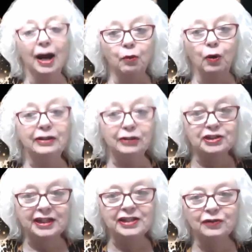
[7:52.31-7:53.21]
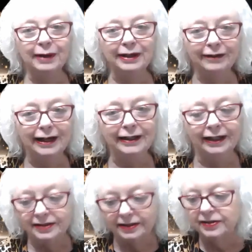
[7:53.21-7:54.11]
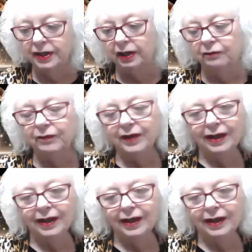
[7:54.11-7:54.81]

I want those kits for my grandkids. So.